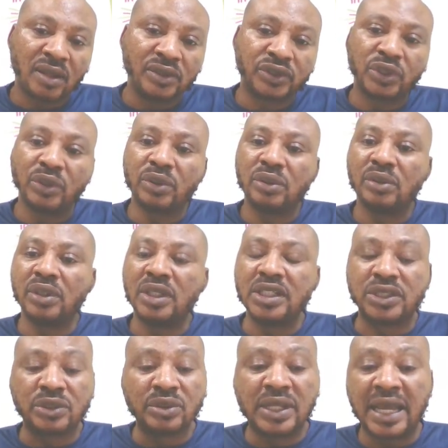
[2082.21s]
So
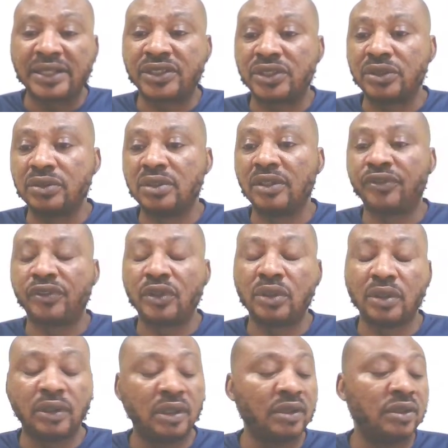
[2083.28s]
it's good that
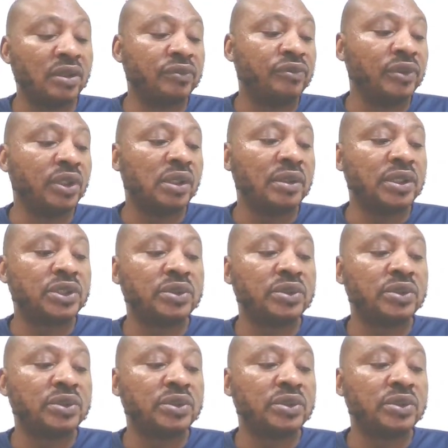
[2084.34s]
it's